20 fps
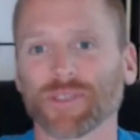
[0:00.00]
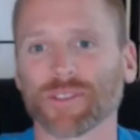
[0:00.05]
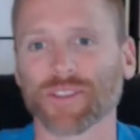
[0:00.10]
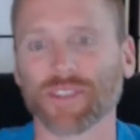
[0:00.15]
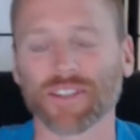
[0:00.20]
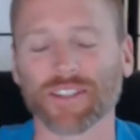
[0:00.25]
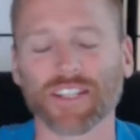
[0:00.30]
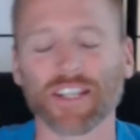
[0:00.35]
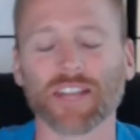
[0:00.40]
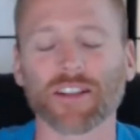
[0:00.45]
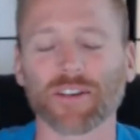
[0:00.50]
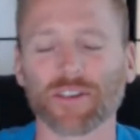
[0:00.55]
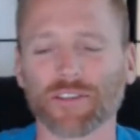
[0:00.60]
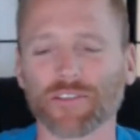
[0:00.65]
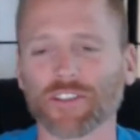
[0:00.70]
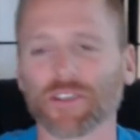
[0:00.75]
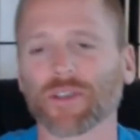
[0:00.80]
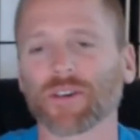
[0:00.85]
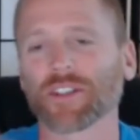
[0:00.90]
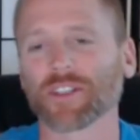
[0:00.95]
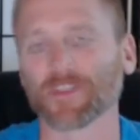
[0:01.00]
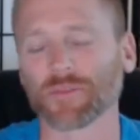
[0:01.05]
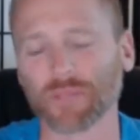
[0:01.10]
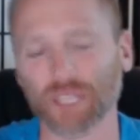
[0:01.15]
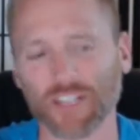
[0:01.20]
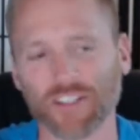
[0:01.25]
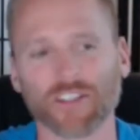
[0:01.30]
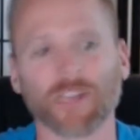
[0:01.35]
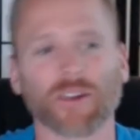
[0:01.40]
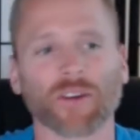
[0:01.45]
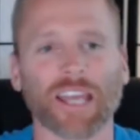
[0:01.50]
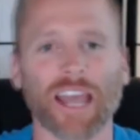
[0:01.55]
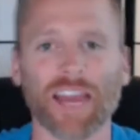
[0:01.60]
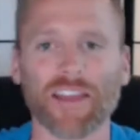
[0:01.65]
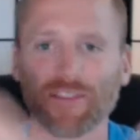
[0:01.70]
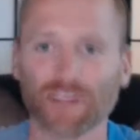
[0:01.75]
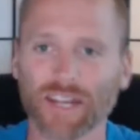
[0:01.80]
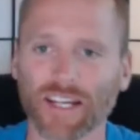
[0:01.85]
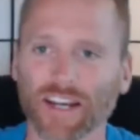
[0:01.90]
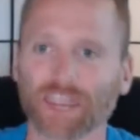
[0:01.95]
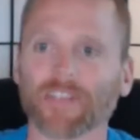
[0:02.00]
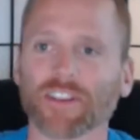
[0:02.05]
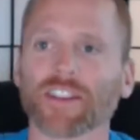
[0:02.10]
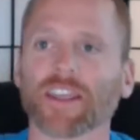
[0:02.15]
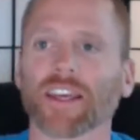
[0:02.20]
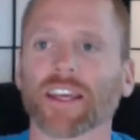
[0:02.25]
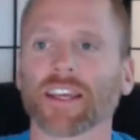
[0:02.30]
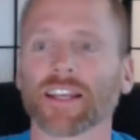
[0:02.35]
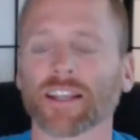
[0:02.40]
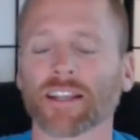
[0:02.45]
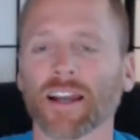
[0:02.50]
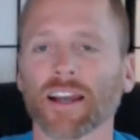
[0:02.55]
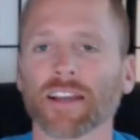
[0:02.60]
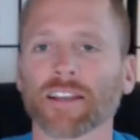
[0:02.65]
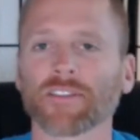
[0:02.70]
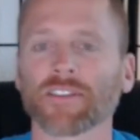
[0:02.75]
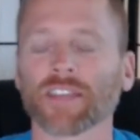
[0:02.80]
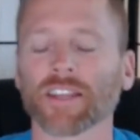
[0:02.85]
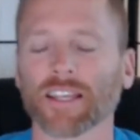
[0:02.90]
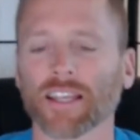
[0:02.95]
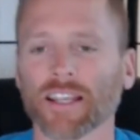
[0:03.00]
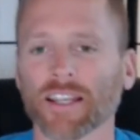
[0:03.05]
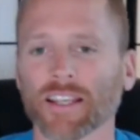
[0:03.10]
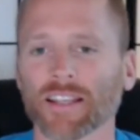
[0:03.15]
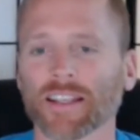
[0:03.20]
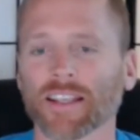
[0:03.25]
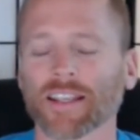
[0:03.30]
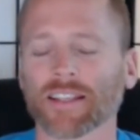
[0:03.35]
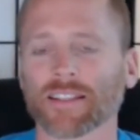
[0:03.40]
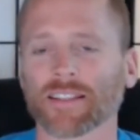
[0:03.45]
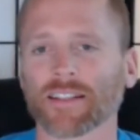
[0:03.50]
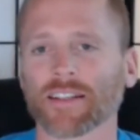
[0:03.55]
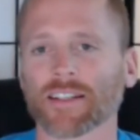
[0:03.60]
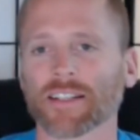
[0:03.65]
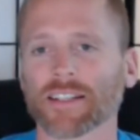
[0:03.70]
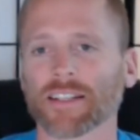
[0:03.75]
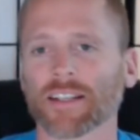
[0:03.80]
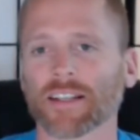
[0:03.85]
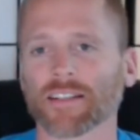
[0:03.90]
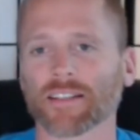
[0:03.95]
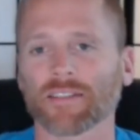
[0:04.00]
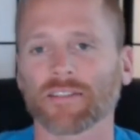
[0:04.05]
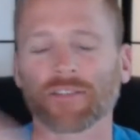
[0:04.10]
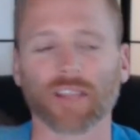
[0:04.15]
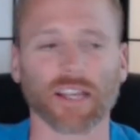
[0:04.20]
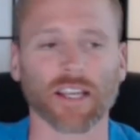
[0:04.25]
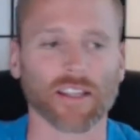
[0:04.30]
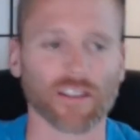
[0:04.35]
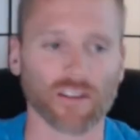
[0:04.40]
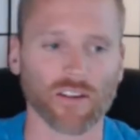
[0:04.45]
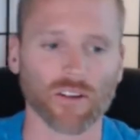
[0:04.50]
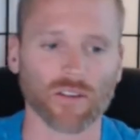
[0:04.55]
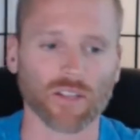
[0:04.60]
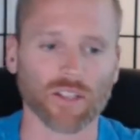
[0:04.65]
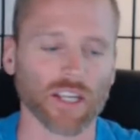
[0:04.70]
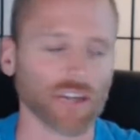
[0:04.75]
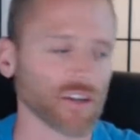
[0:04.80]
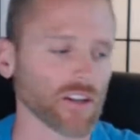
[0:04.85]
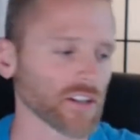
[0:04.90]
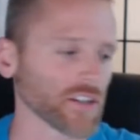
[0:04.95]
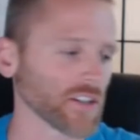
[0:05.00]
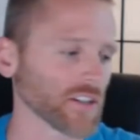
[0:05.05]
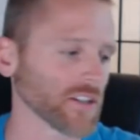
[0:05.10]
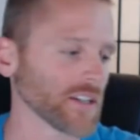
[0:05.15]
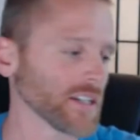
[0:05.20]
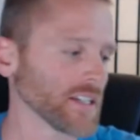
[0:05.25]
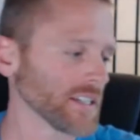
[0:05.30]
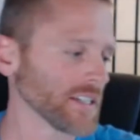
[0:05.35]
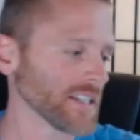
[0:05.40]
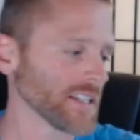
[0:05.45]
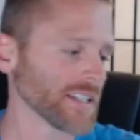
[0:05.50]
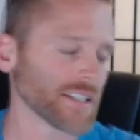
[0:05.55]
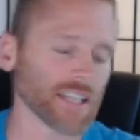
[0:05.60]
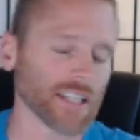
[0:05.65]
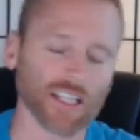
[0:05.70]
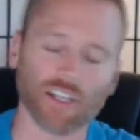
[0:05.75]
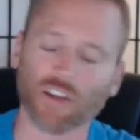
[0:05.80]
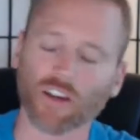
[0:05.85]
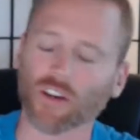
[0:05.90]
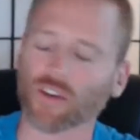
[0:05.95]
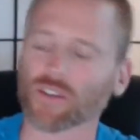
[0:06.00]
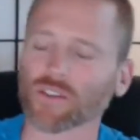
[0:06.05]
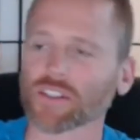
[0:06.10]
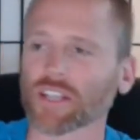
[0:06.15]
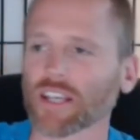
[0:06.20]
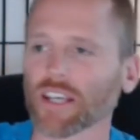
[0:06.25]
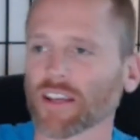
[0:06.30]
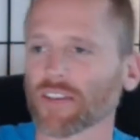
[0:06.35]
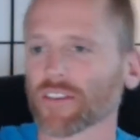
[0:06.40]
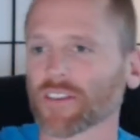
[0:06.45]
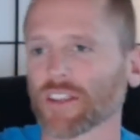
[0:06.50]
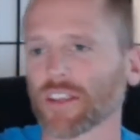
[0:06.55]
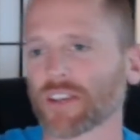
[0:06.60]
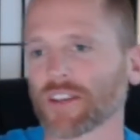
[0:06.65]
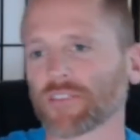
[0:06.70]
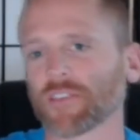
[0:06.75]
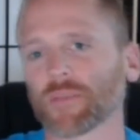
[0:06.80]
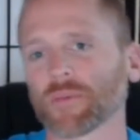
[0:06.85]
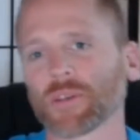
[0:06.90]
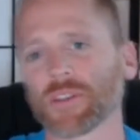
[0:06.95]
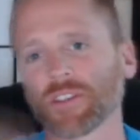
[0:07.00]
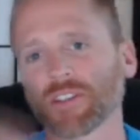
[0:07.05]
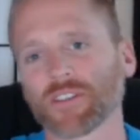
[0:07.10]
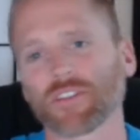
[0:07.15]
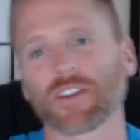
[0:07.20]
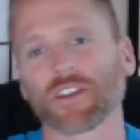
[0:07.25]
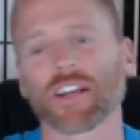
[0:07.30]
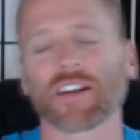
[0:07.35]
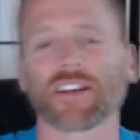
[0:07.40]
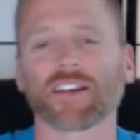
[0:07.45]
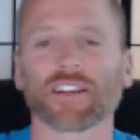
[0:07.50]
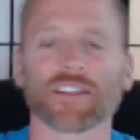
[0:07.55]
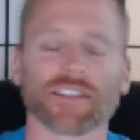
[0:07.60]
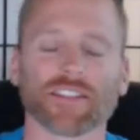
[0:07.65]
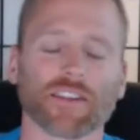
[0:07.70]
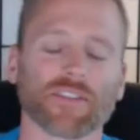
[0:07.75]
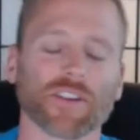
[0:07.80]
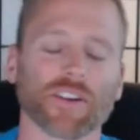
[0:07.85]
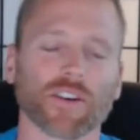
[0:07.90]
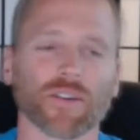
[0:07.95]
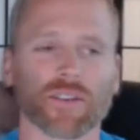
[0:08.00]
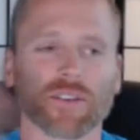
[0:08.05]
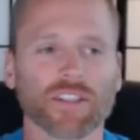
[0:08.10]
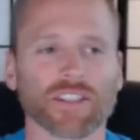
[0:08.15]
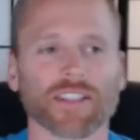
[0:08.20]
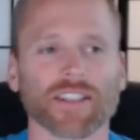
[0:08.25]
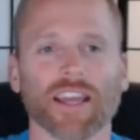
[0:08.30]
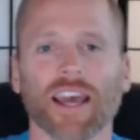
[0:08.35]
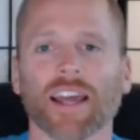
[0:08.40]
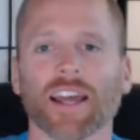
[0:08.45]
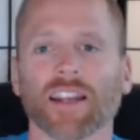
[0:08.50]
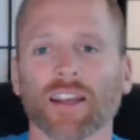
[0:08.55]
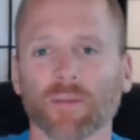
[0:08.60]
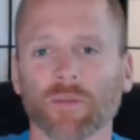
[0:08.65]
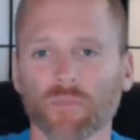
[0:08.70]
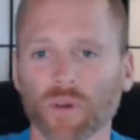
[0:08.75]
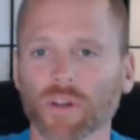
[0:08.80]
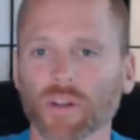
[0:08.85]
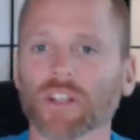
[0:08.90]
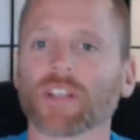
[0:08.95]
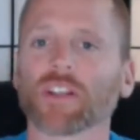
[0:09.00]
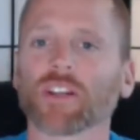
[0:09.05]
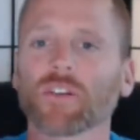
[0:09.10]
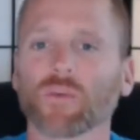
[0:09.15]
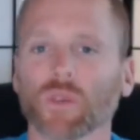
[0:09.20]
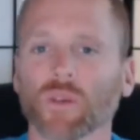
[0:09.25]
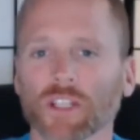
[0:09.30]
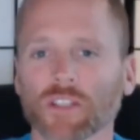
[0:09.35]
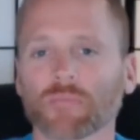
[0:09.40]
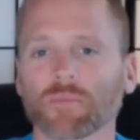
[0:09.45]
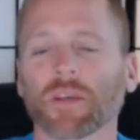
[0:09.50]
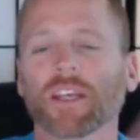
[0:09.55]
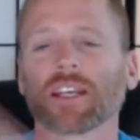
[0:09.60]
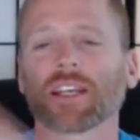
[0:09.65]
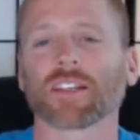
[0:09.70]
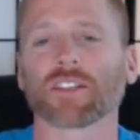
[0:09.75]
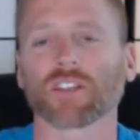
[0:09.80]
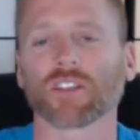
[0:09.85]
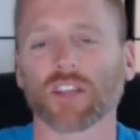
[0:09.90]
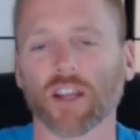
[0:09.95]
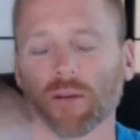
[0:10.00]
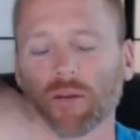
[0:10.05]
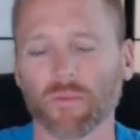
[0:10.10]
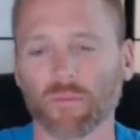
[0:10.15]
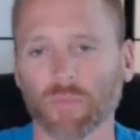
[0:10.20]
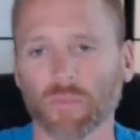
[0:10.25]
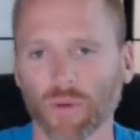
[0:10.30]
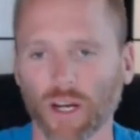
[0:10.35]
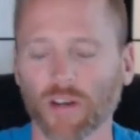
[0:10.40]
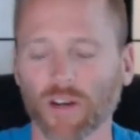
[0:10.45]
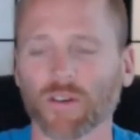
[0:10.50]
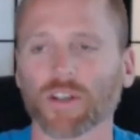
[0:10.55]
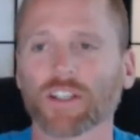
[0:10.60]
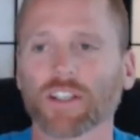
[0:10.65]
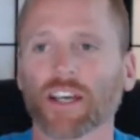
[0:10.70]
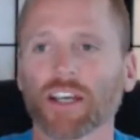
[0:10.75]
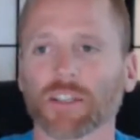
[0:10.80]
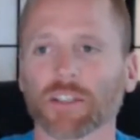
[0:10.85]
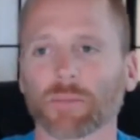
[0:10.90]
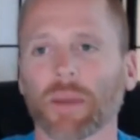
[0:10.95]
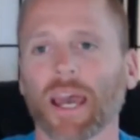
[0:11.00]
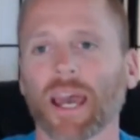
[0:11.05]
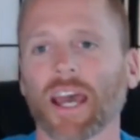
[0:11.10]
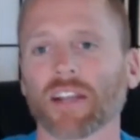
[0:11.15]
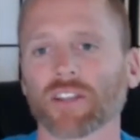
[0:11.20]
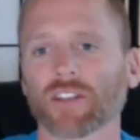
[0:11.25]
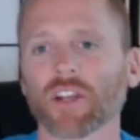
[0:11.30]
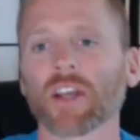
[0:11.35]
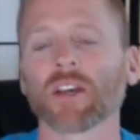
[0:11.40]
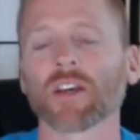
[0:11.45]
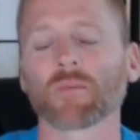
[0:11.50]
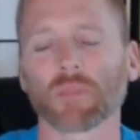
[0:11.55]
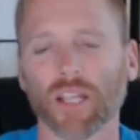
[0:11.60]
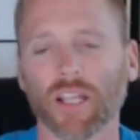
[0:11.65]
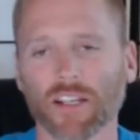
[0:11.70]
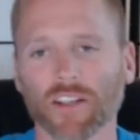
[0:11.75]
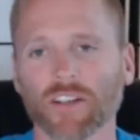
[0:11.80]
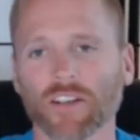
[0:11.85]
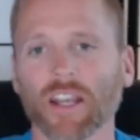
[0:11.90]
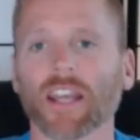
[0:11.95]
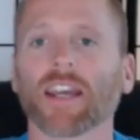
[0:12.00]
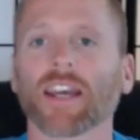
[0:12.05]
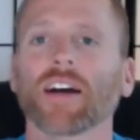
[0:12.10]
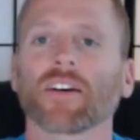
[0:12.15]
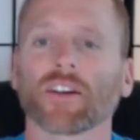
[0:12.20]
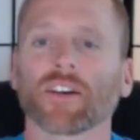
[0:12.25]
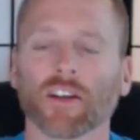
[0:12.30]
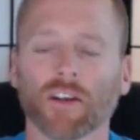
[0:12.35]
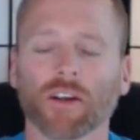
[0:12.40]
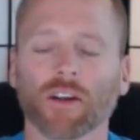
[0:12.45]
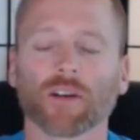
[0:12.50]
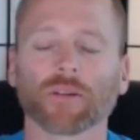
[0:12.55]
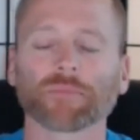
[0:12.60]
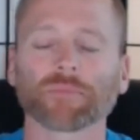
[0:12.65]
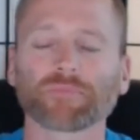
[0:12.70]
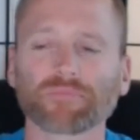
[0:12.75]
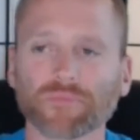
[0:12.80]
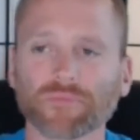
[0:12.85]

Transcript: So the daily review, I just mean you know gathering everything in, kind of in the getting things done sense of like you know take all your sticky notes, take everything from your different areas, Evernote, this that, and put it into one space. You kind of prioritize batch, plan your day out, and go.